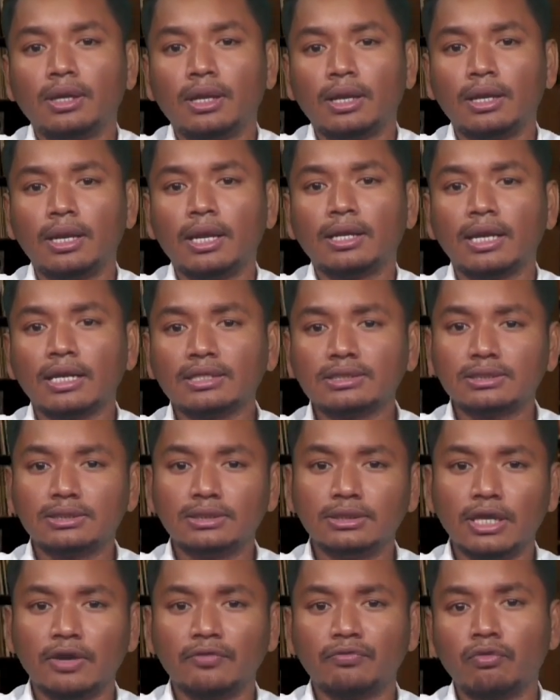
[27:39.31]
Let us
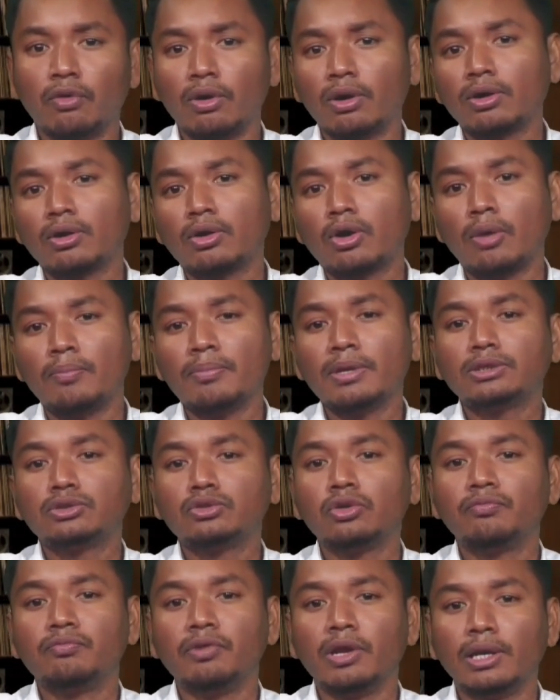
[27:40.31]
therefore commit
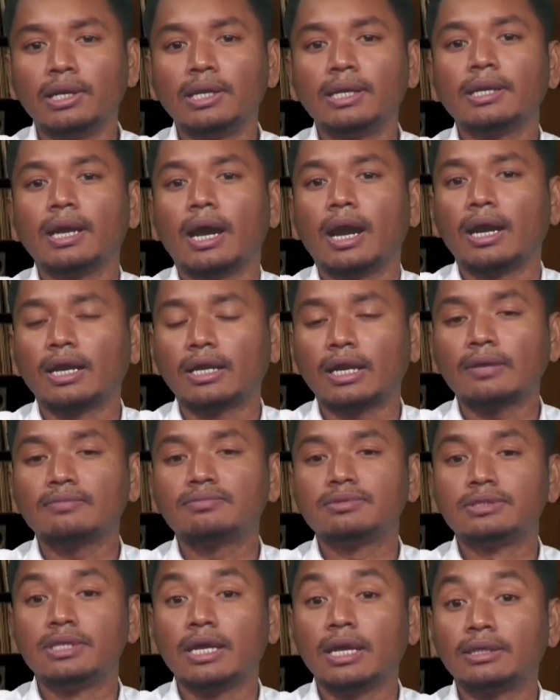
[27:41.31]
to building
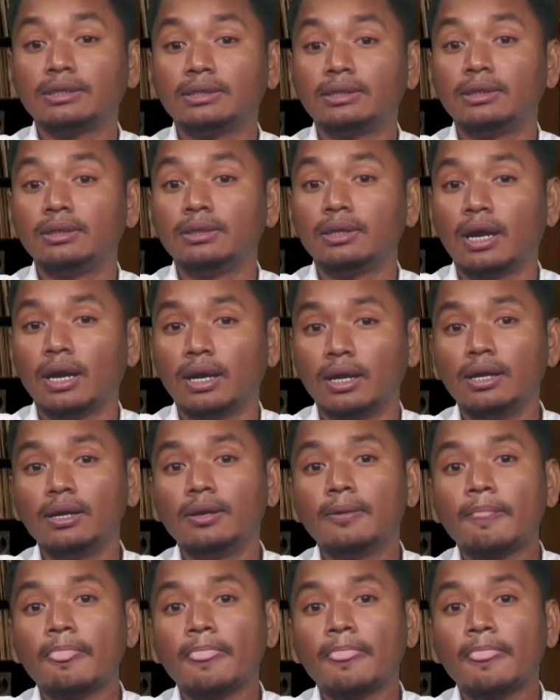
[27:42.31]
archives that are